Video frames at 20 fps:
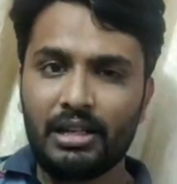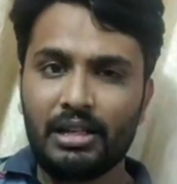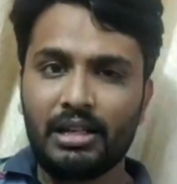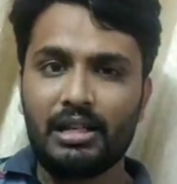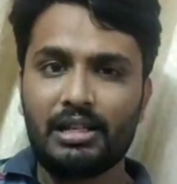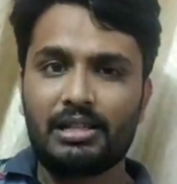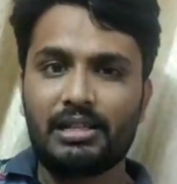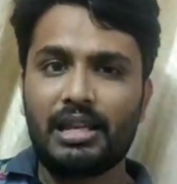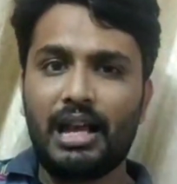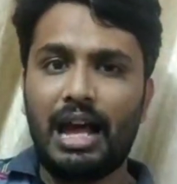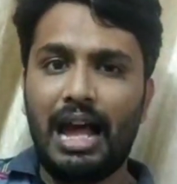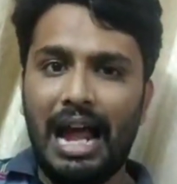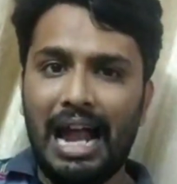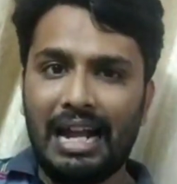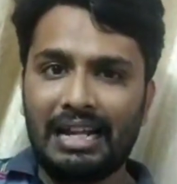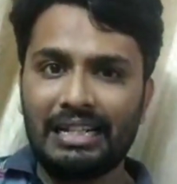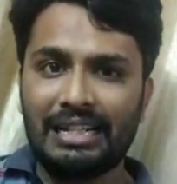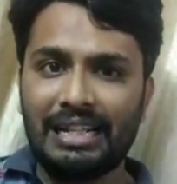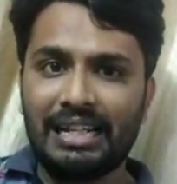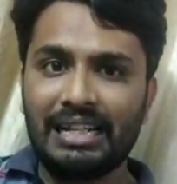It's
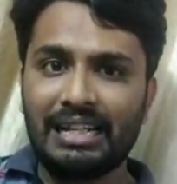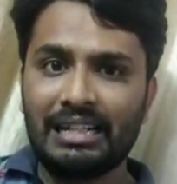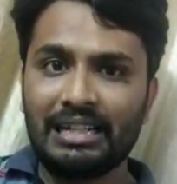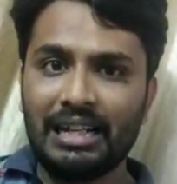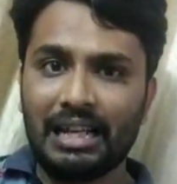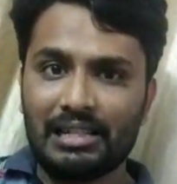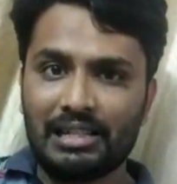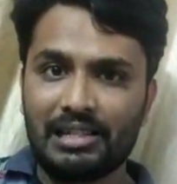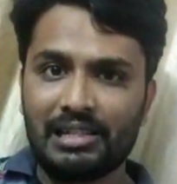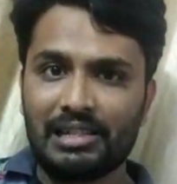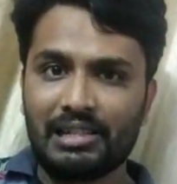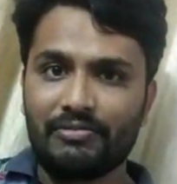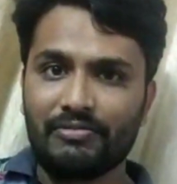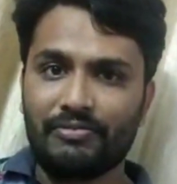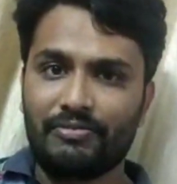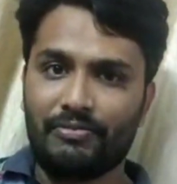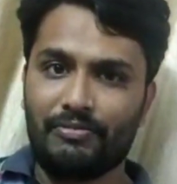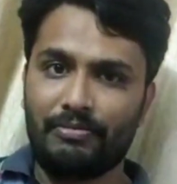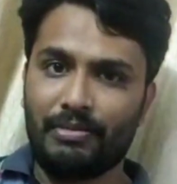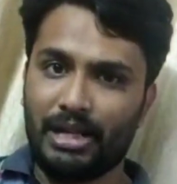an antitussive
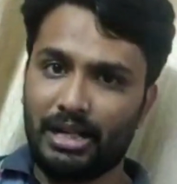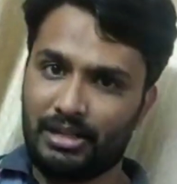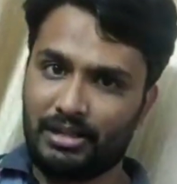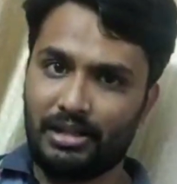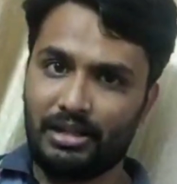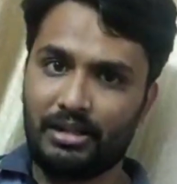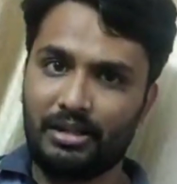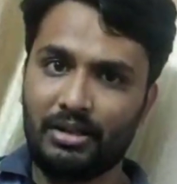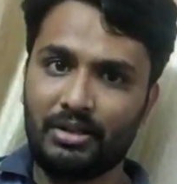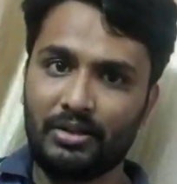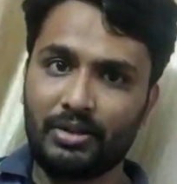medicine.